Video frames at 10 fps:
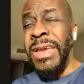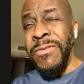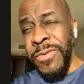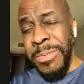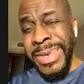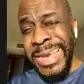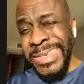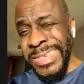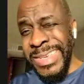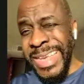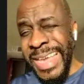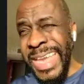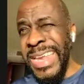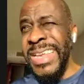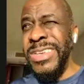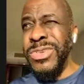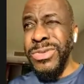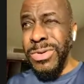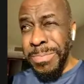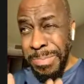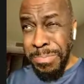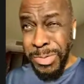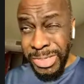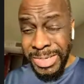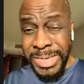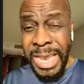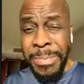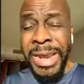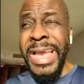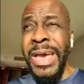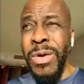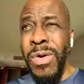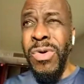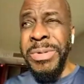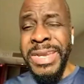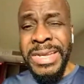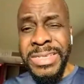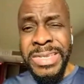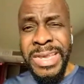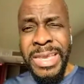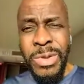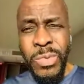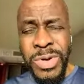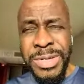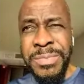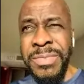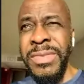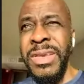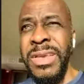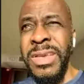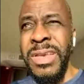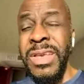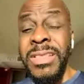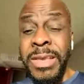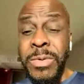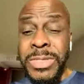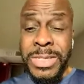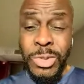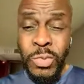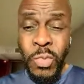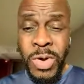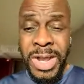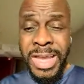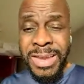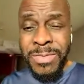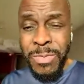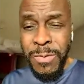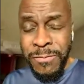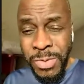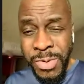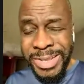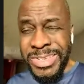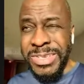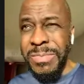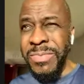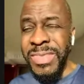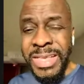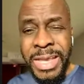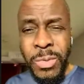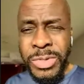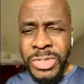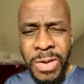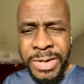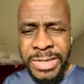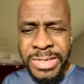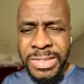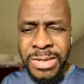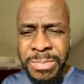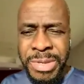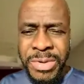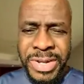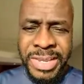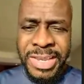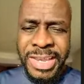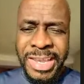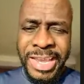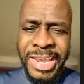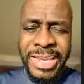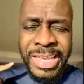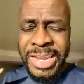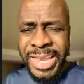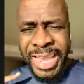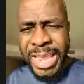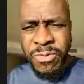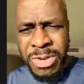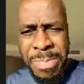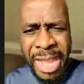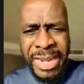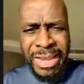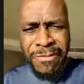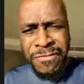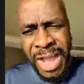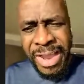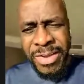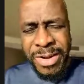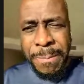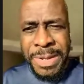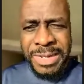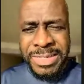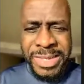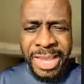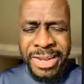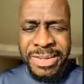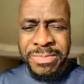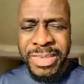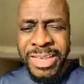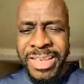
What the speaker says: And from 1980 to the time I got home in 1981, there was this one voice that was talking to the community and getting everybody fired up and excited.